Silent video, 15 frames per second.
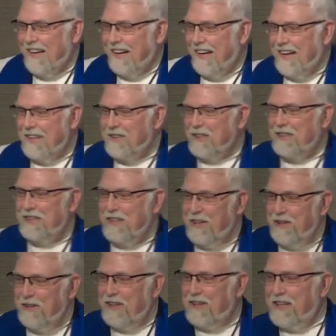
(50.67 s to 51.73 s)
I actually
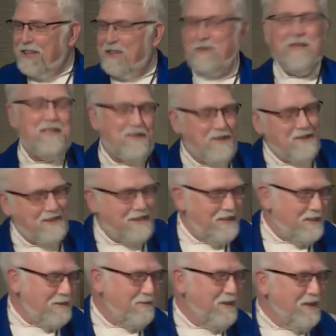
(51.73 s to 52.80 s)
know there are creatures in
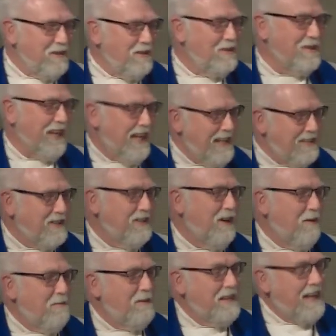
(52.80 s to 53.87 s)
this world whose eyes are
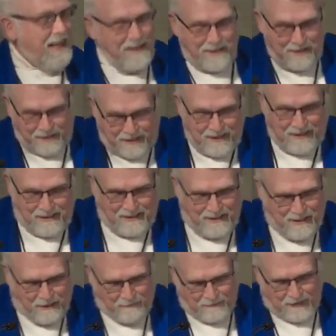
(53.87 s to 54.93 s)
open and are still
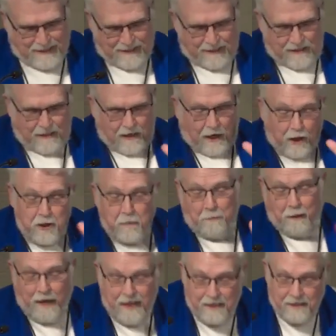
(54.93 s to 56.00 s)
asleep. Are you
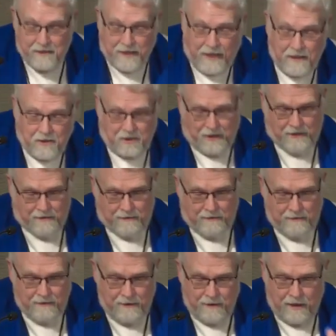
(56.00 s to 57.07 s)
paying attention?
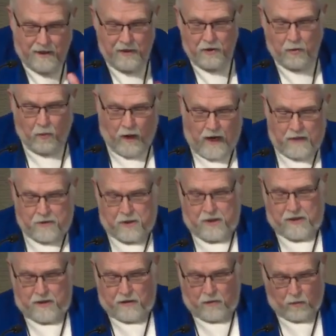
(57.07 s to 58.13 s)
Are you
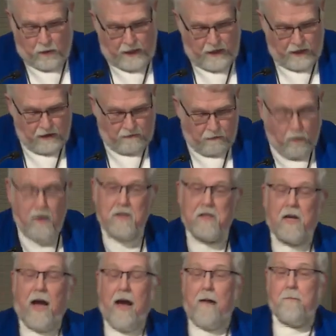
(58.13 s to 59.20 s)
watching and aware of what
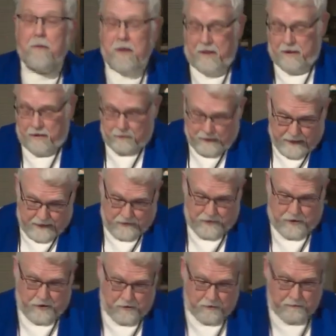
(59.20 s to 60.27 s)
is happening
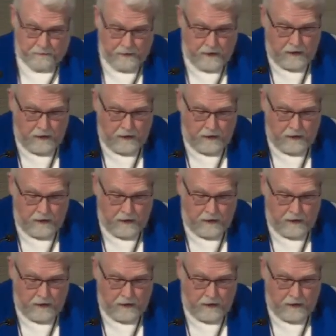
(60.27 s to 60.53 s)
around you?